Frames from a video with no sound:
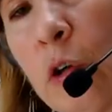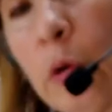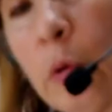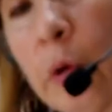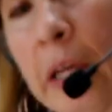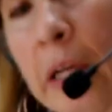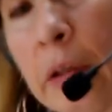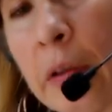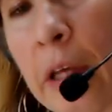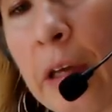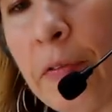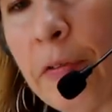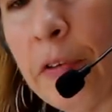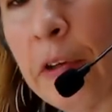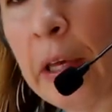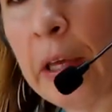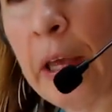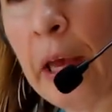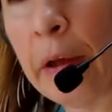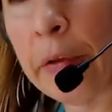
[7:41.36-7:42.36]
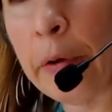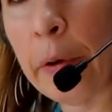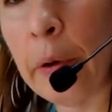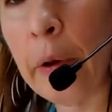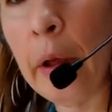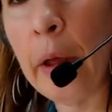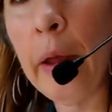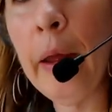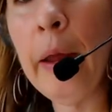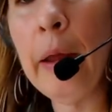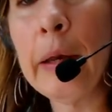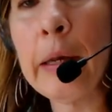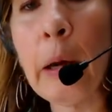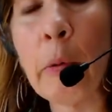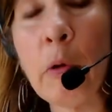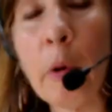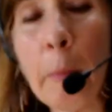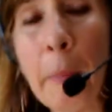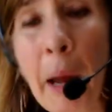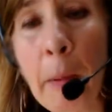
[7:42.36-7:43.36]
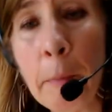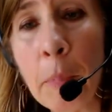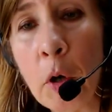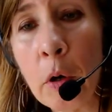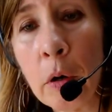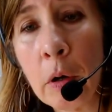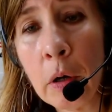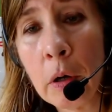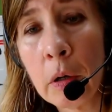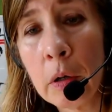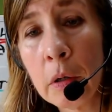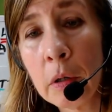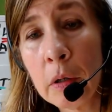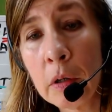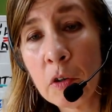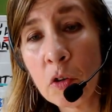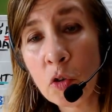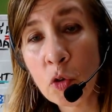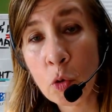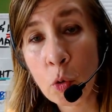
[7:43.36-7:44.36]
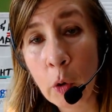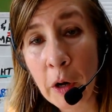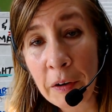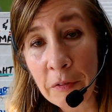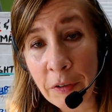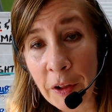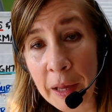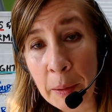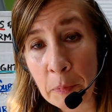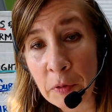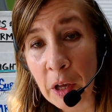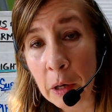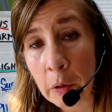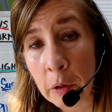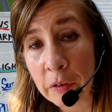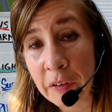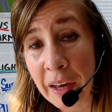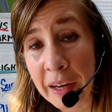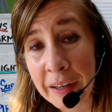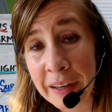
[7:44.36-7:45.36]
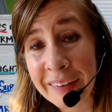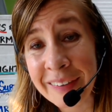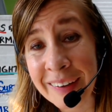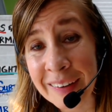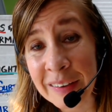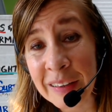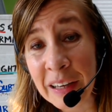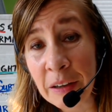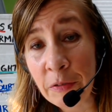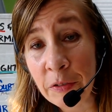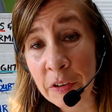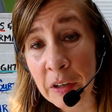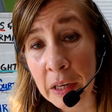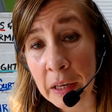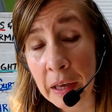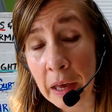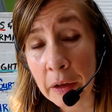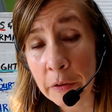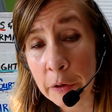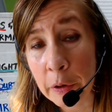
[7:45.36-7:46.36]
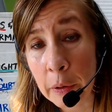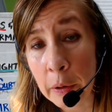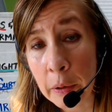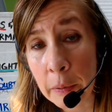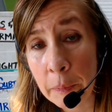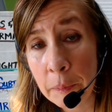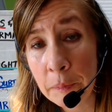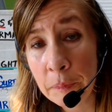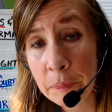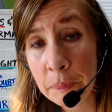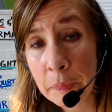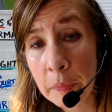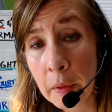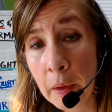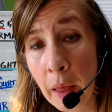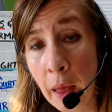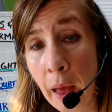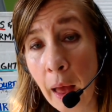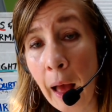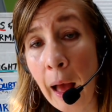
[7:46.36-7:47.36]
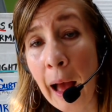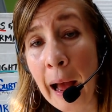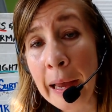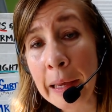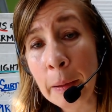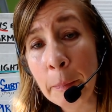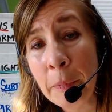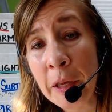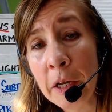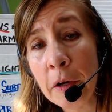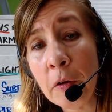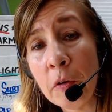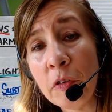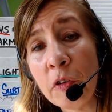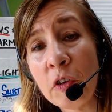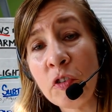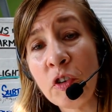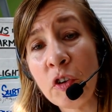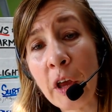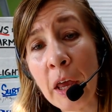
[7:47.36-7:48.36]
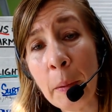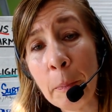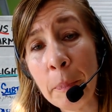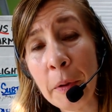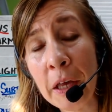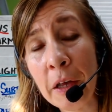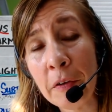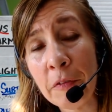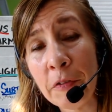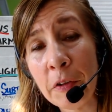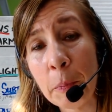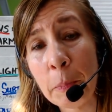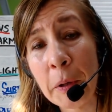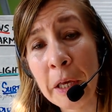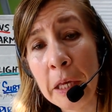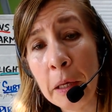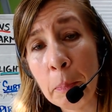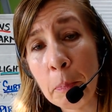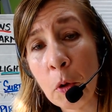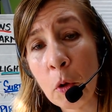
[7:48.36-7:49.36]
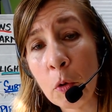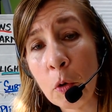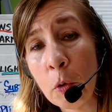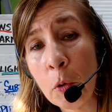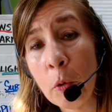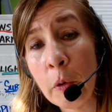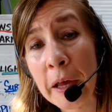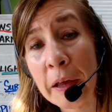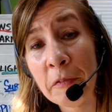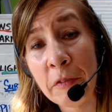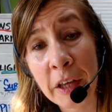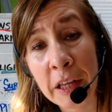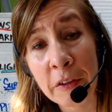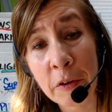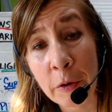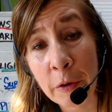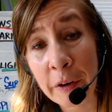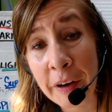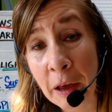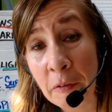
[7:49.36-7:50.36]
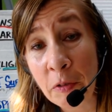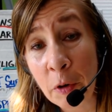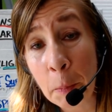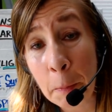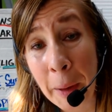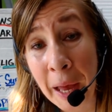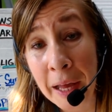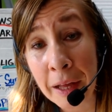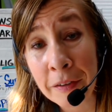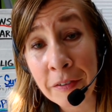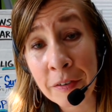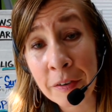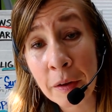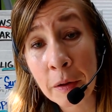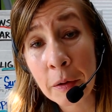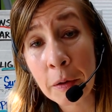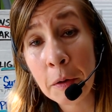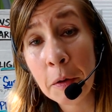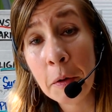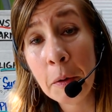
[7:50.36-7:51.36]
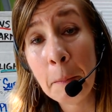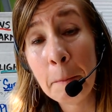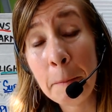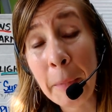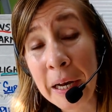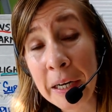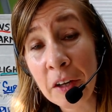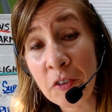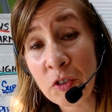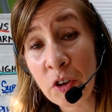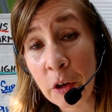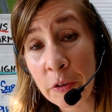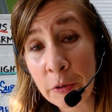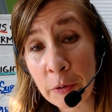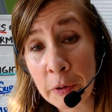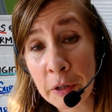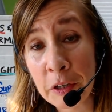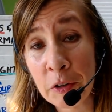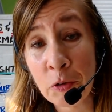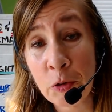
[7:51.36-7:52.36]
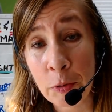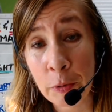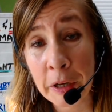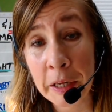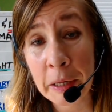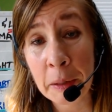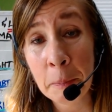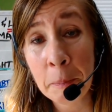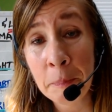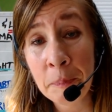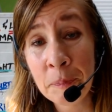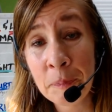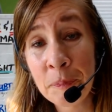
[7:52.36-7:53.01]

can live together. Now, remember, twin flames are intended to live together. I am here as a champion of the people who have either never met, met each other in a dream,